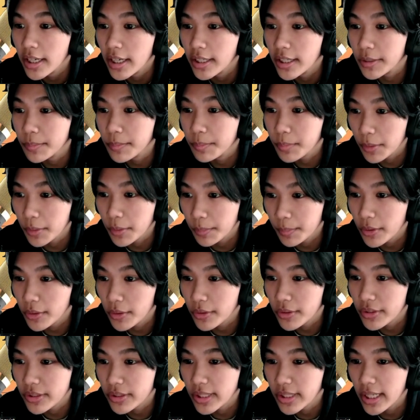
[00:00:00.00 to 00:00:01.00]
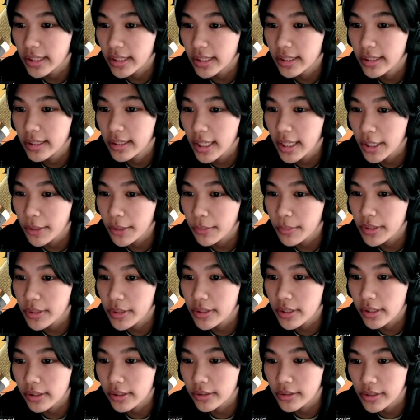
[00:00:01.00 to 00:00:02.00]
He proposed that language
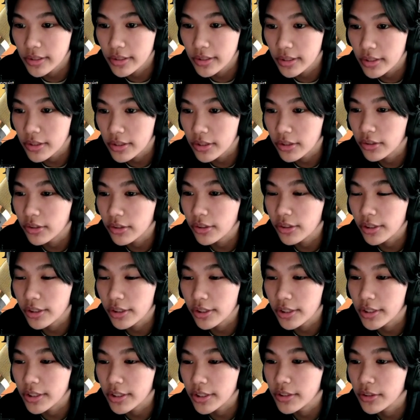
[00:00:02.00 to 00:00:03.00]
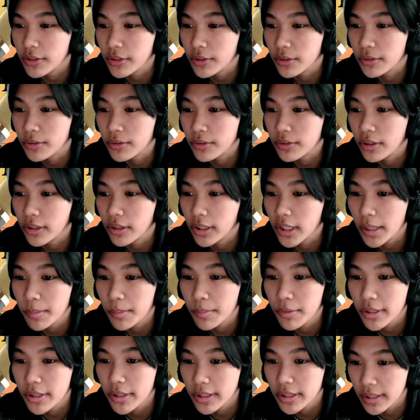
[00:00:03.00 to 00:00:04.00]
acquisition occurs through
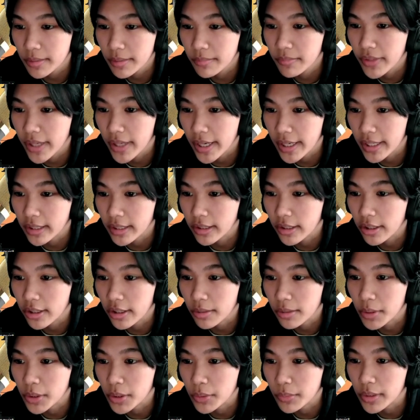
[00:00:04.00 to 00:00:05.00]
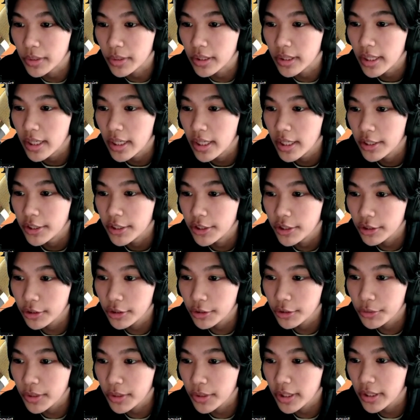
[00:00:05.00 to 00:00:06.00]
collaborative dialogue between
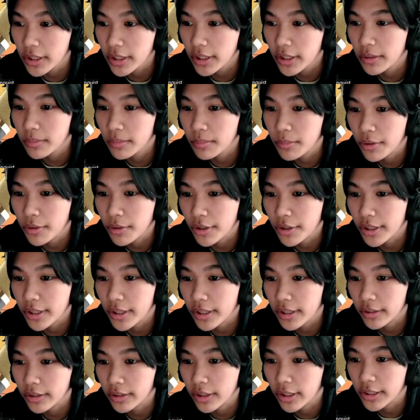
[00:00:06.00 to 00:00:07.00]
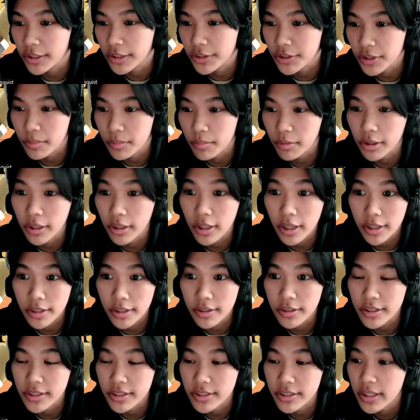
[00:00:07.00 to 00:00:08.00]
children and more knowledgeable
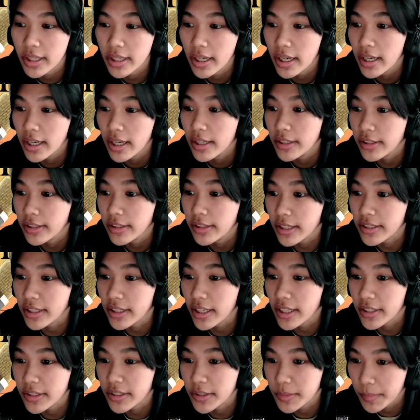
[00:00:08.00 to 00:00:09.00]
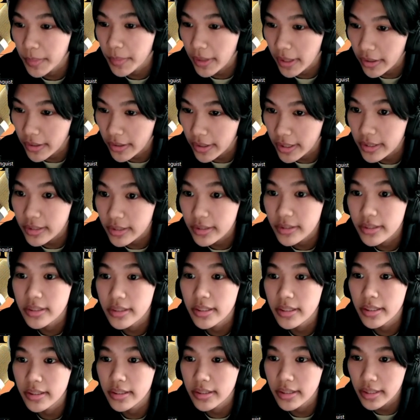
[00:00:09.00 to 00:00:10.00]
others, such as parents,
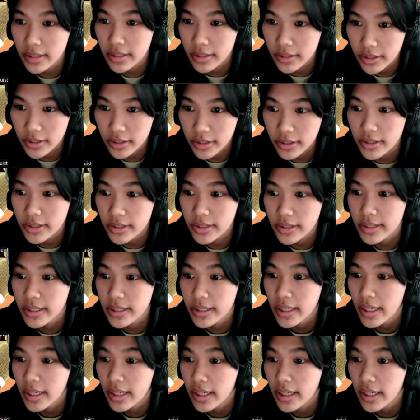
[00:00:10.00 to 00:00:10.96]
teachers,